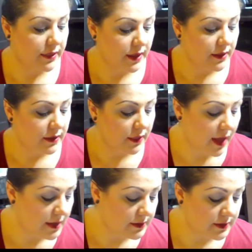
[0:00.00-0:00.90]
And then the
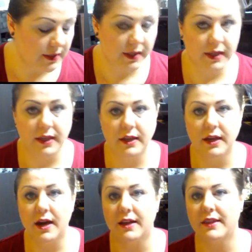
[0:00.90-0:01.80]
last thing
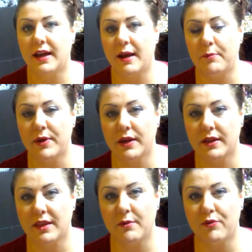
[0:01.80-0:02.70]
that I
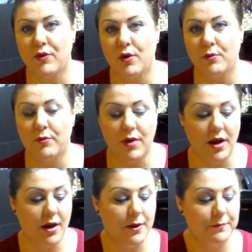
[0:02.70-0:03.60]
picked up from
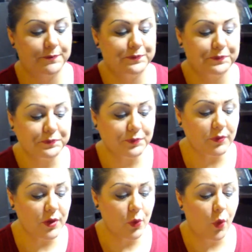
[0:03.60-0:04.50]

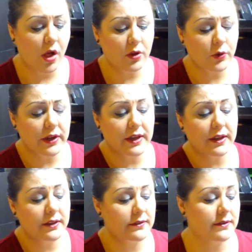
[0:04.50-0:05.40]

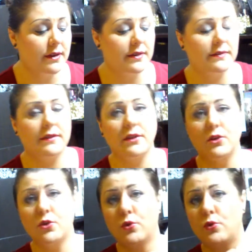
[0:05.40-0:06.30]
Walgreens is the
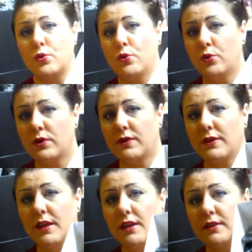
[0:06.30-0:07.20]
new
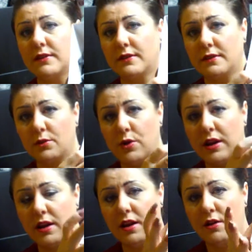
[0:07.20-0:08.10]
things
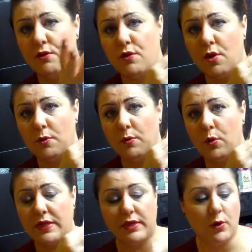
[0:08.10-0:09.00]
right here from
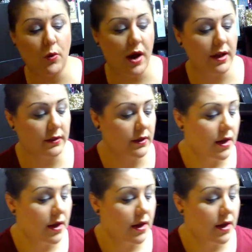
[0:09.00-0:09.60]
Wet n Wild.